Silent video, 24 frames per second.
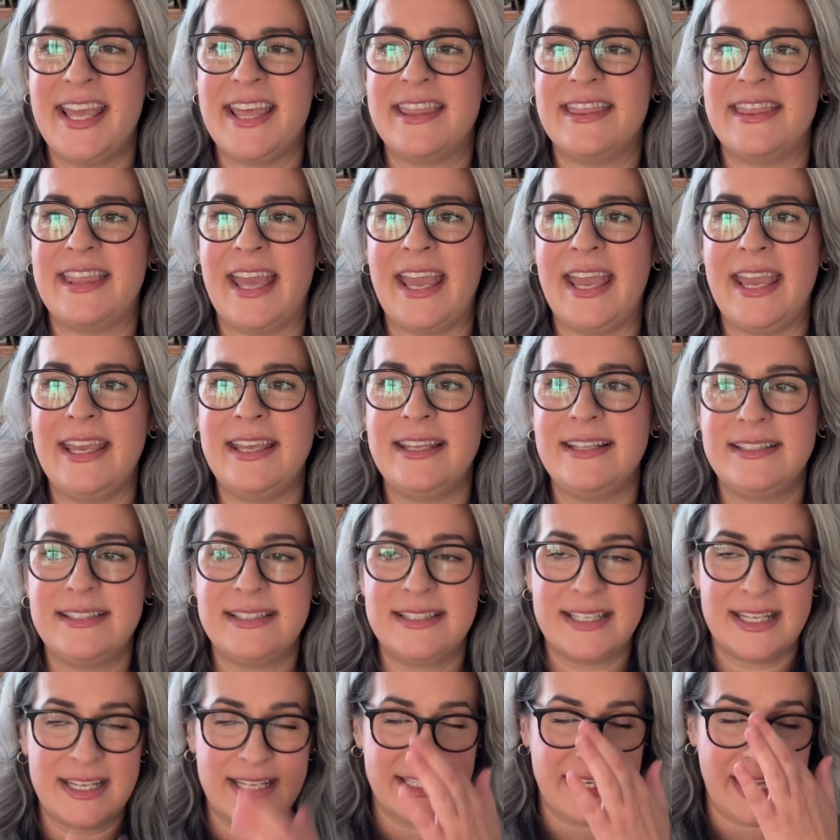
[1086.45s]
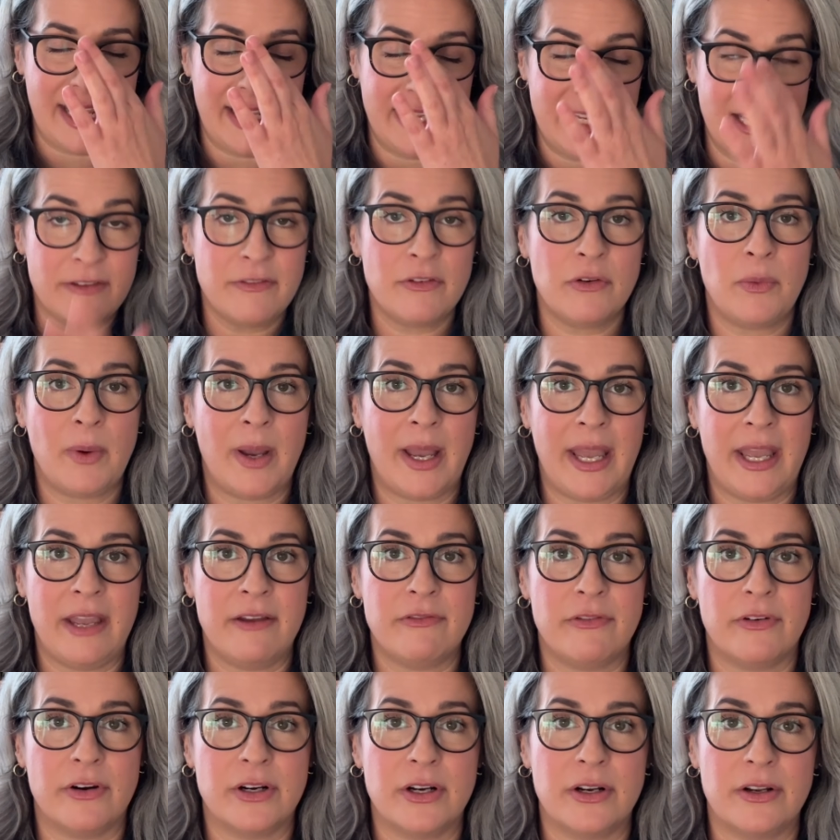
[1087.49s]
They did a giveaway
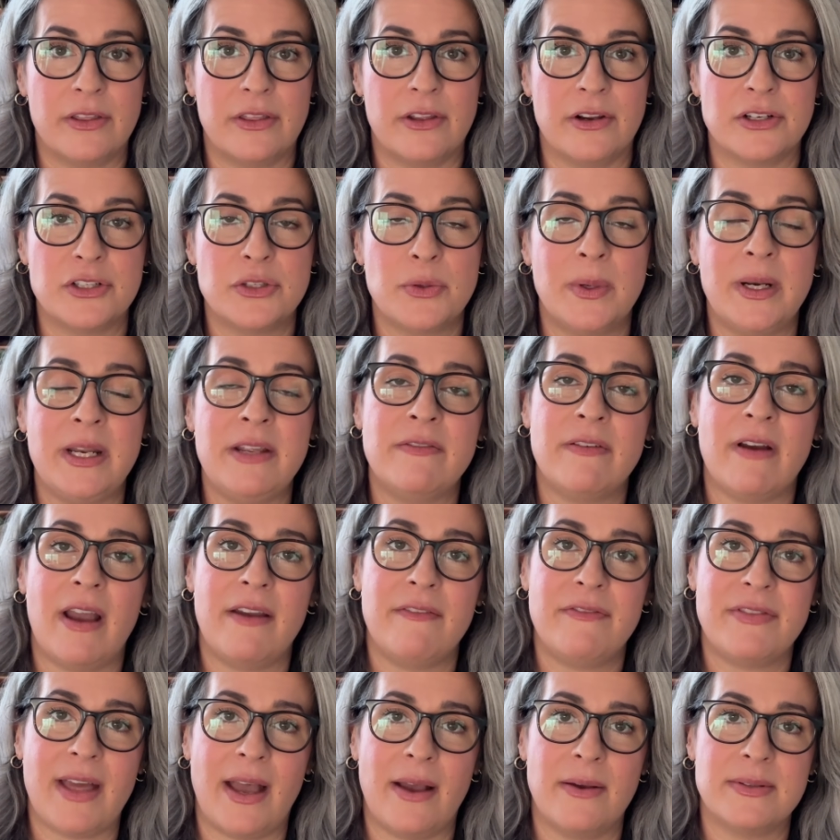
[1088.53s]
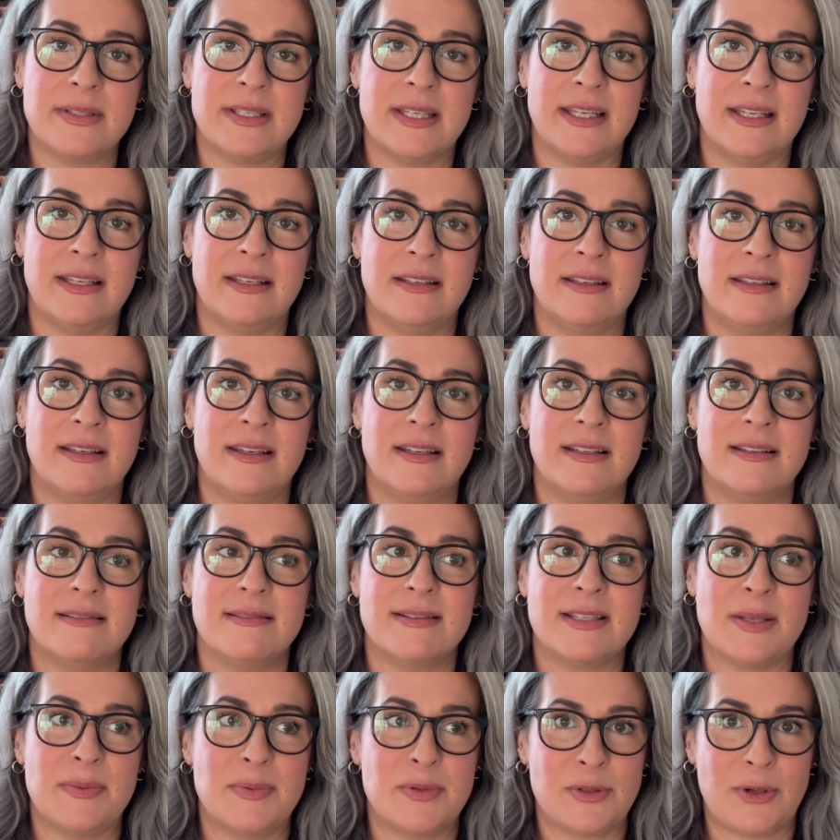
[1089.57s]
for their 25,000
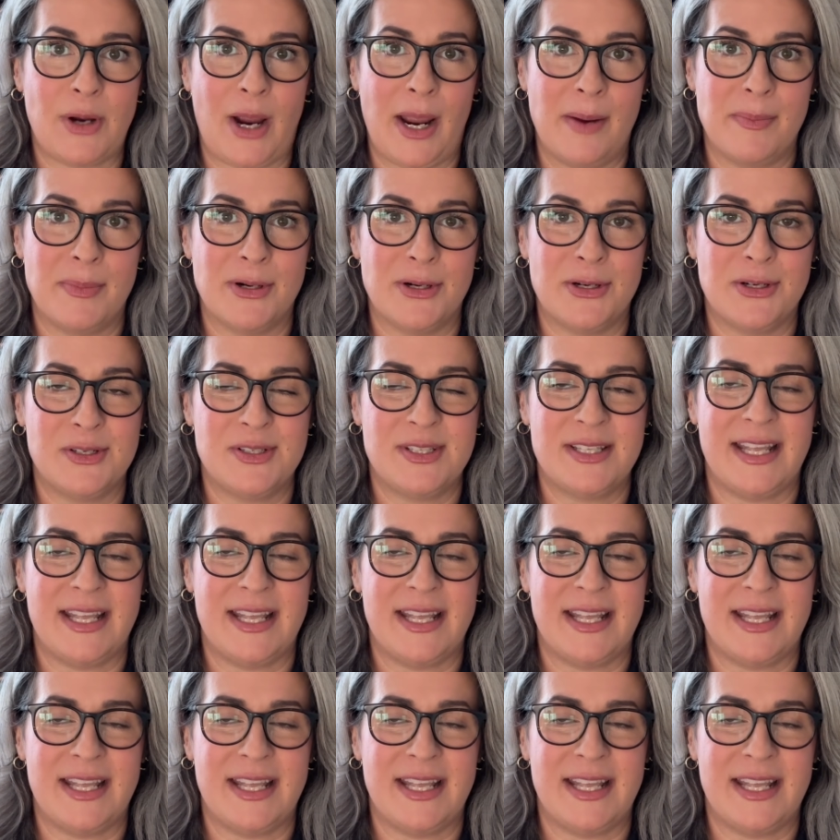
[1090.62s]
subscribers.